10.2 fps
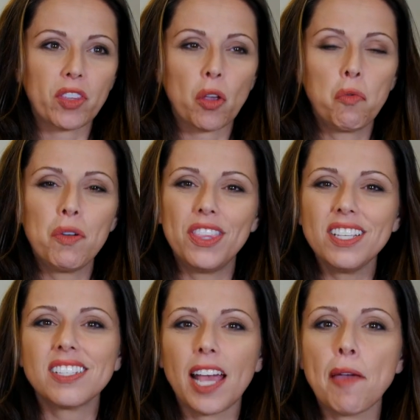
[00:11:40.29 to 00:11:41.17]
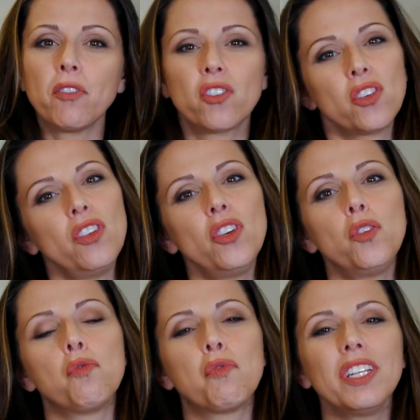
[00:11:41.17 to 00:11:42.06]
With this type of shooting,
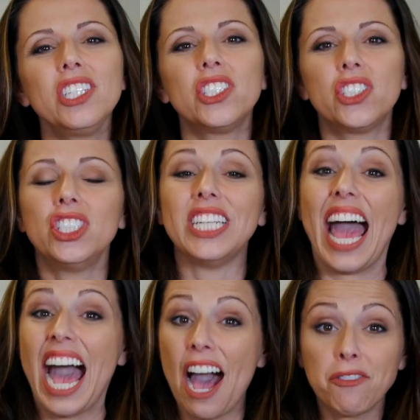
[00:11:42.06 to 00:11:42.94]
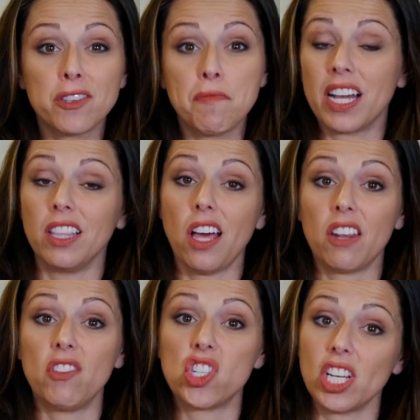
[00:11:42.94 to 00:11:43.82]
you really shouldn't have to make a
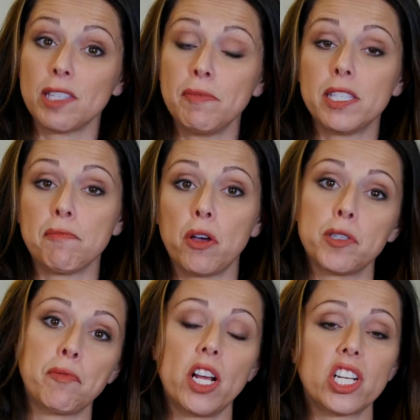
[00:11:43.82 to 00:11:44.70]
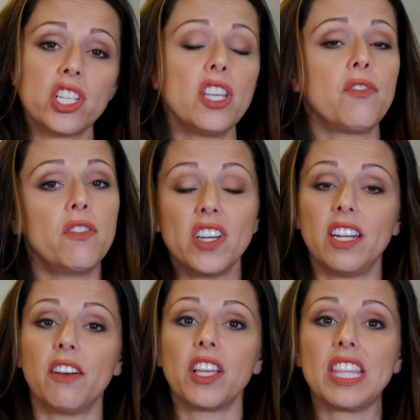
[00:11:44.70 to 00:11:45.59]
lot of adjustments in post-production if you've
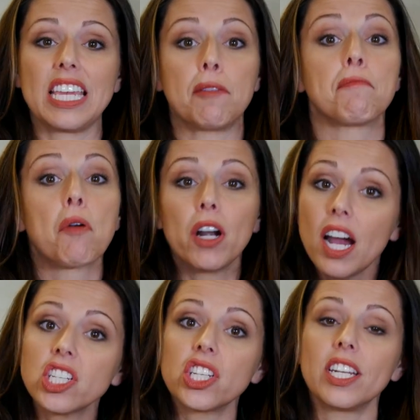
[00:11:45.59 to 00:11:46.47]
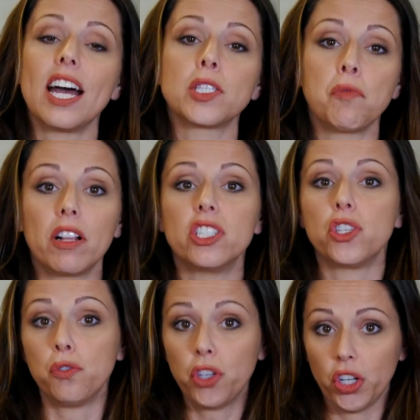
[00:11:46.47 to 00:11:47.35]
done everything in production as well as
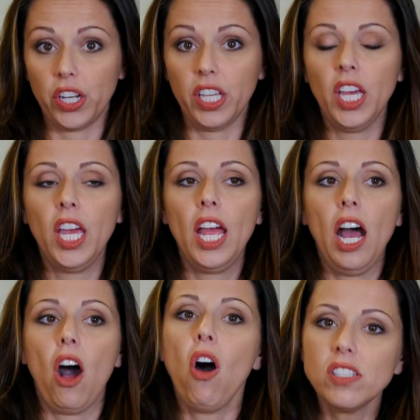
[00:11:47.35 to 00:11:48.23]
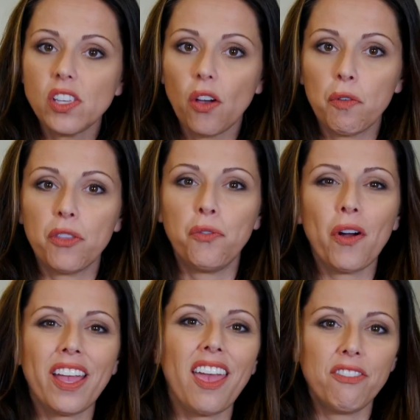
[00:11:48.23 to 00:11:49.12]
you could. Also, with
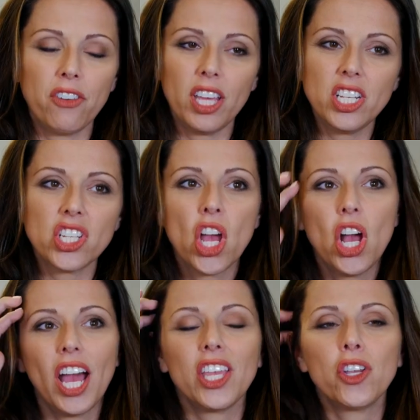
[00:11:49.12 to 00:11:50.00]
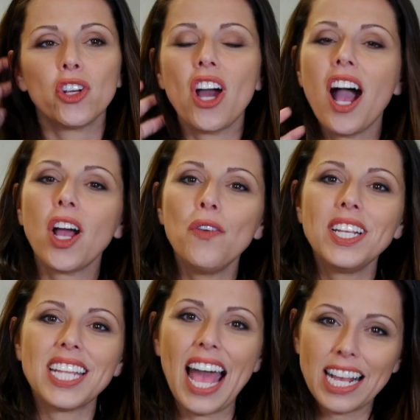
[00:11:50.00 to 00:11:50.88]
4K footage, you're not
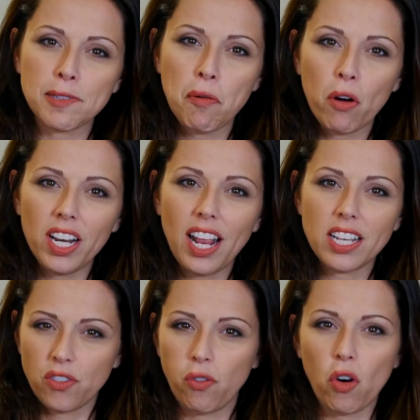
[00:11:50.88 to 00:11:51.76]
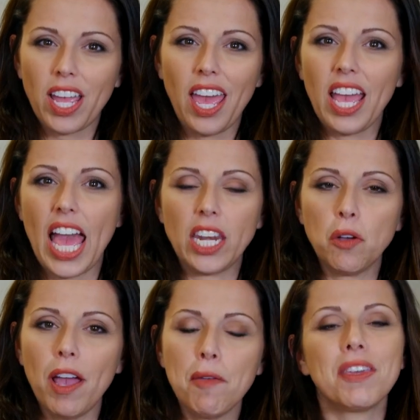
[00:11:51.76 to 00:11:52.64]
going to export it as 4K
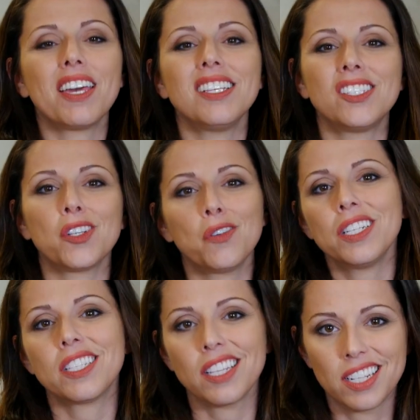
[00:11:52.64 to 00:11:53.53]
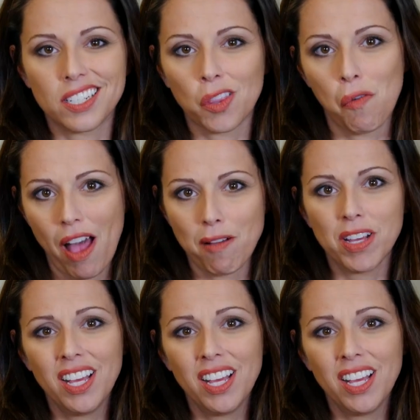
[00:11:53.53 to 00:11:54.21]
anyway because you're going to send it to the web.